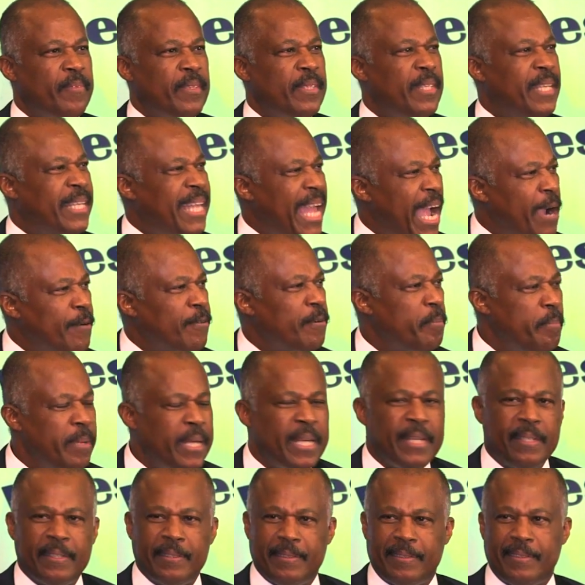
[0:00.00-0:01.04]
the
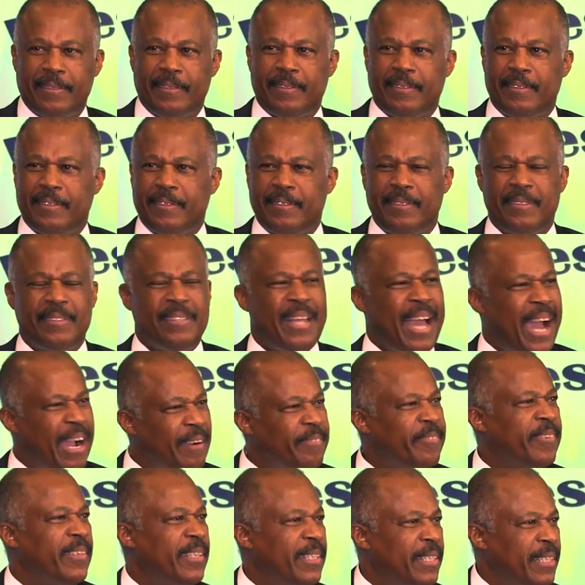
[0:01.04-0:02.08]
Caribbean,
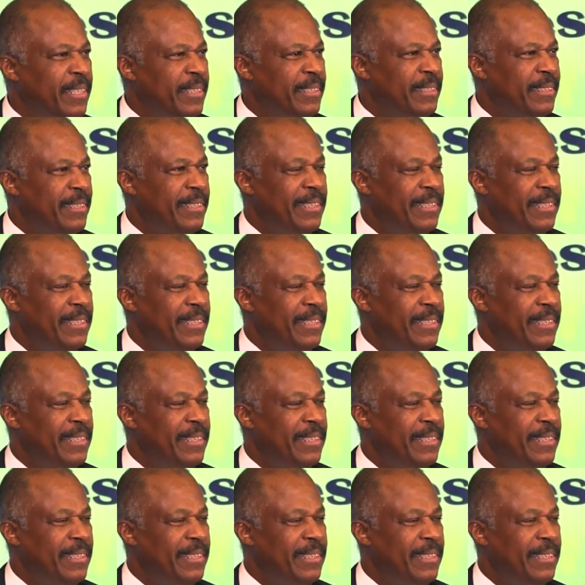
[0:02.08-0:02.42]
Africa,